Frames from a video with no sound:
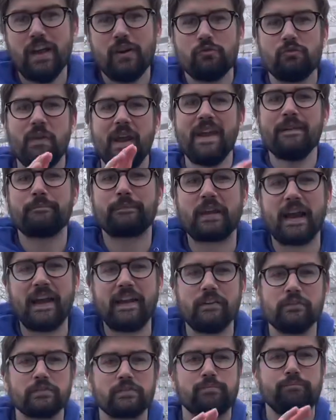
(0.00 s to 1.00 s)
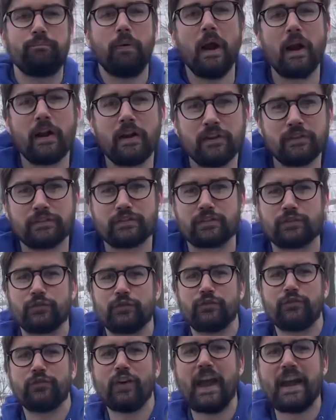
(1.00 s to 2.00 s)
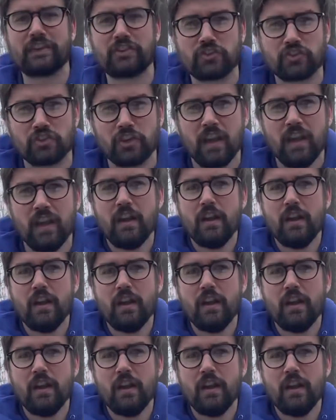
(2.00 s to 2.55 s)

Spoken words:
reptiles, birds, fish.